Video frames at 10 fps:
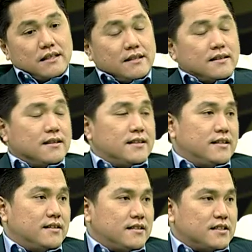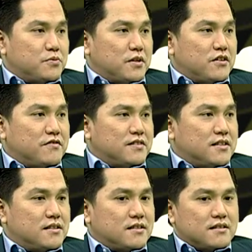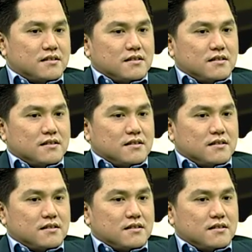Italy is one of the